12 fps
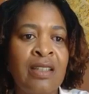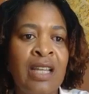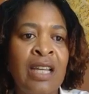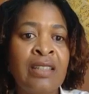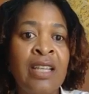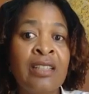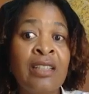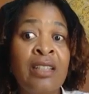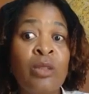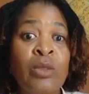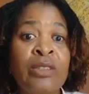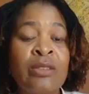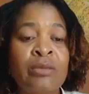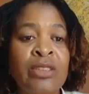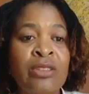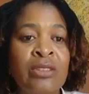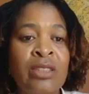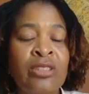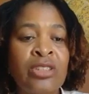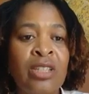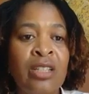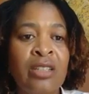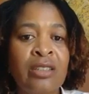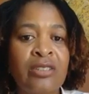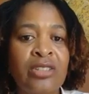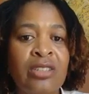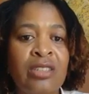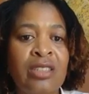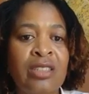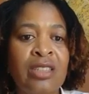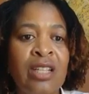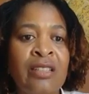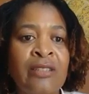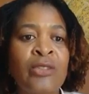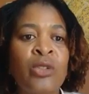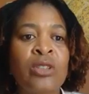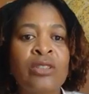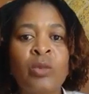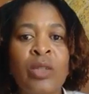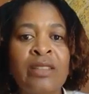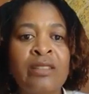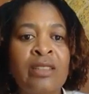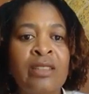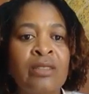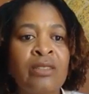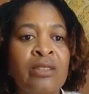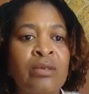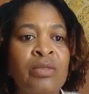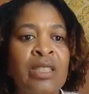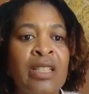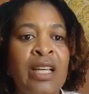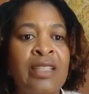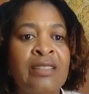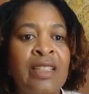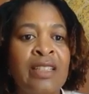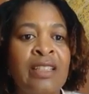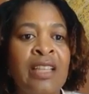And then he was originally charged. And of course, once they looked and realized that they